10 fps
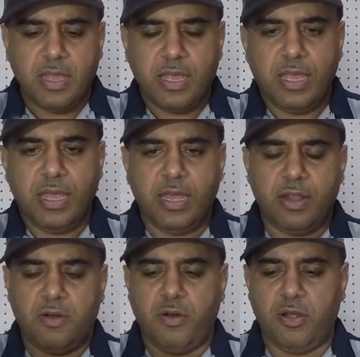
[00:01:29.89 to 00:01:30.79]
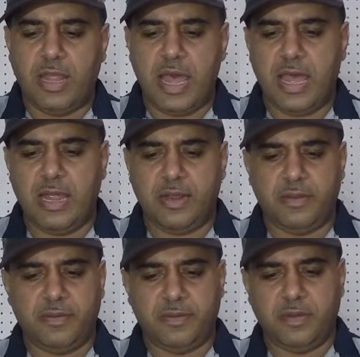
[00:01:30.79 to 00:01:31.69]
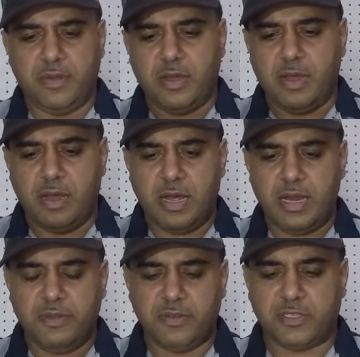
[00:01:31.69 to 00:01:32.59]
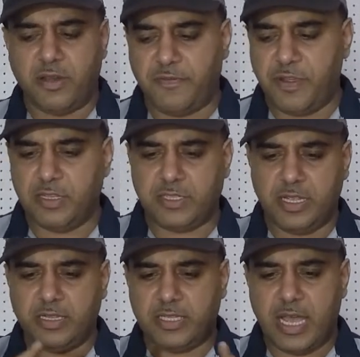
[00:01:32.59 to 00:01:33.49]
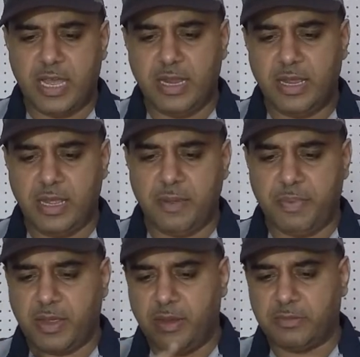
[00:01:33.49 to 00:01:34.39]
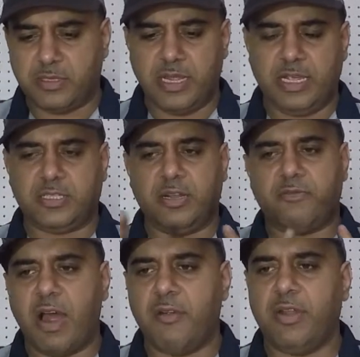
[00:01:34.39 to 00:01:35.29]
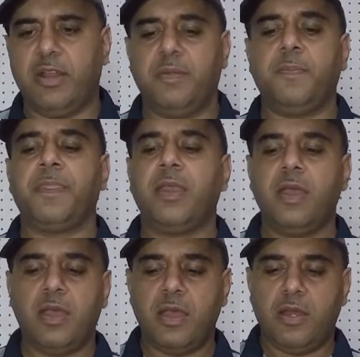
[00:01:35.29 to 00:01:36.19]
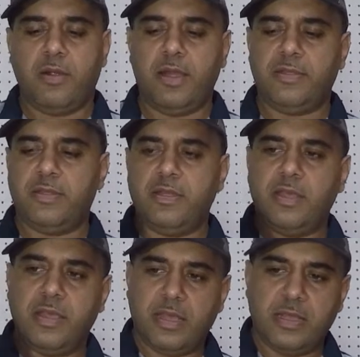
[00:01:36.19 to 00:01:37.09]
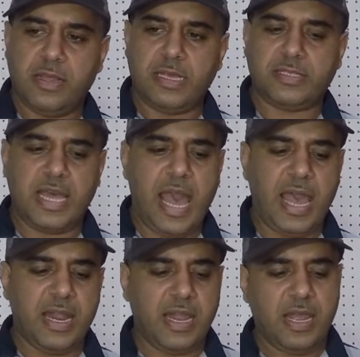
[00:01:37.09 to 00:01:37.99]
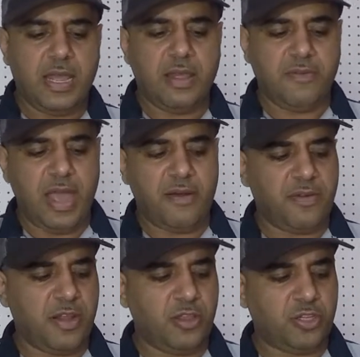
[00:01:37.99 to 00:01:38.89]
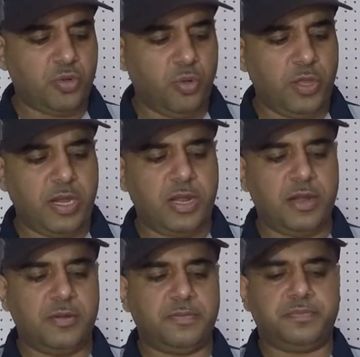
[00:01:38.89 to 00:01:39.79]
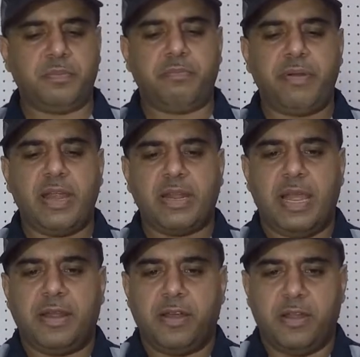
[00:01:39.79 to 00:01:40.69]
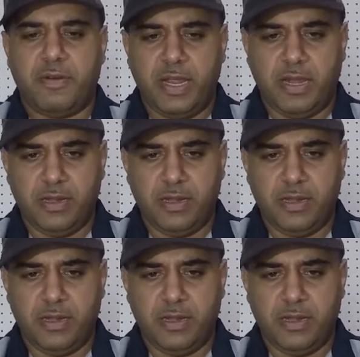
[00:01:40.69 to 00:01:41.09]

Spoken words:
and all that uneven surface inside, it becomes nice and rounded. All right, that's that. And then we have another tool here, brake line cutter right here.